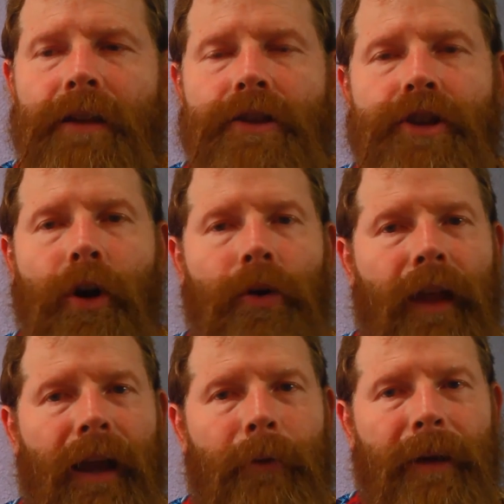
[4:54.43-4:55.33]
So
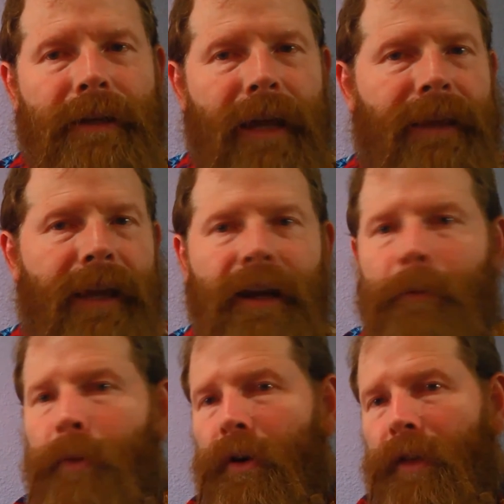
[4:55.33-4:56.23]
that we take that
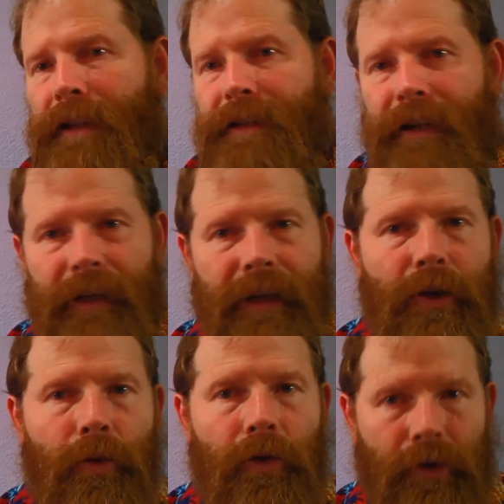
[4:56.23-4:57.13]
number, that's going to
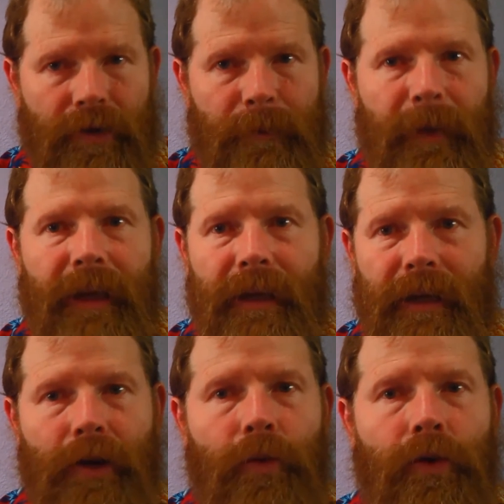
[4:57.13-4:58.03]
equal, the speed
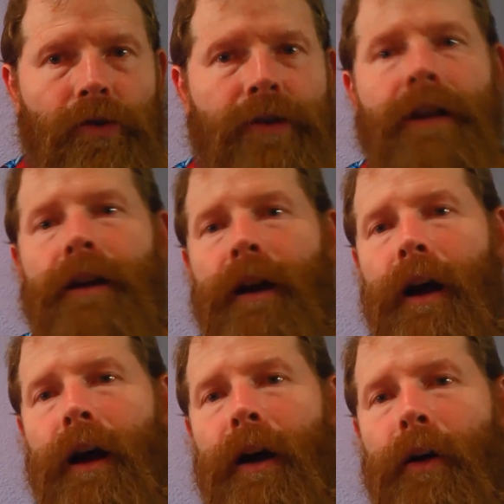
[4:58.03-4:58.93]
equals
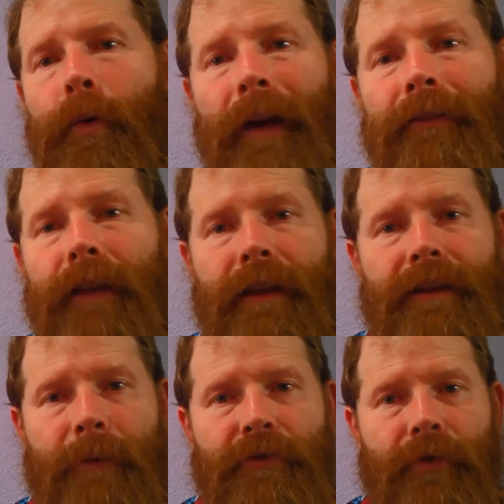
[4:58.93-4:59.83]
wavelength
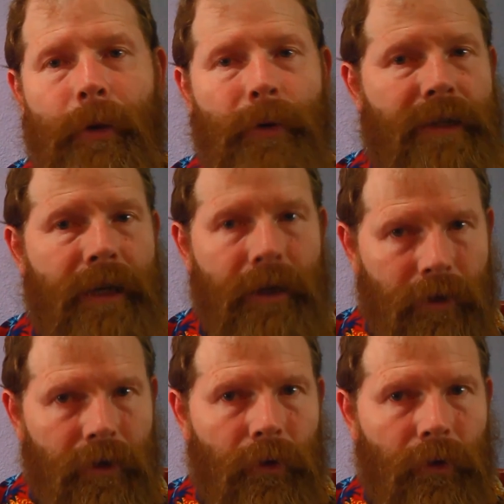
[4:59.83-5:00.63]
times frequency,